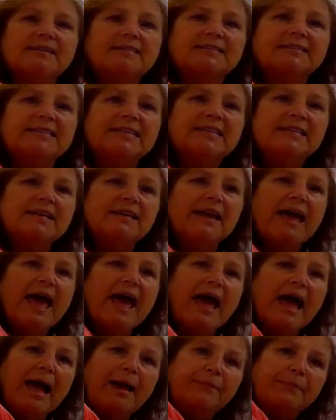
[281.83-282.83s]
Did it
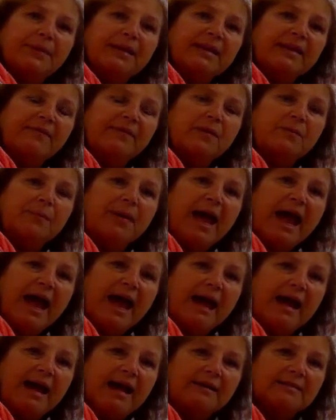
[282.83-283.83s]
happen in the
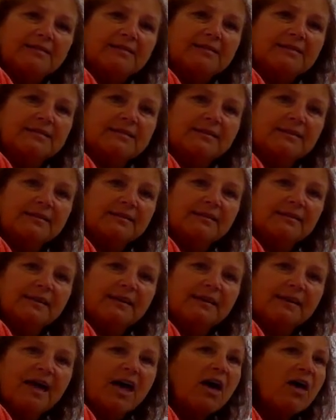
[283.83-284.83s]
past
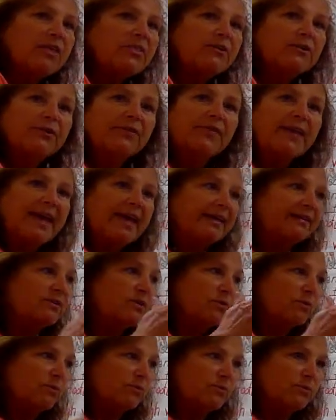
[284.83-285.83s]
other
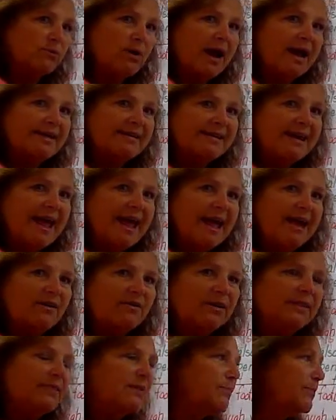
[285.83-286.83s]
than right
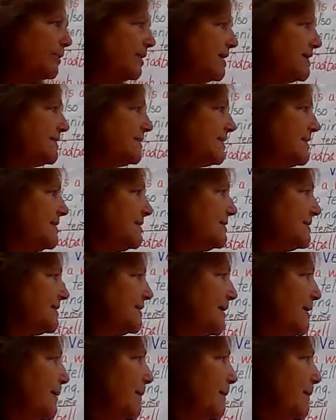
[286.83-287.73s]
now in the present?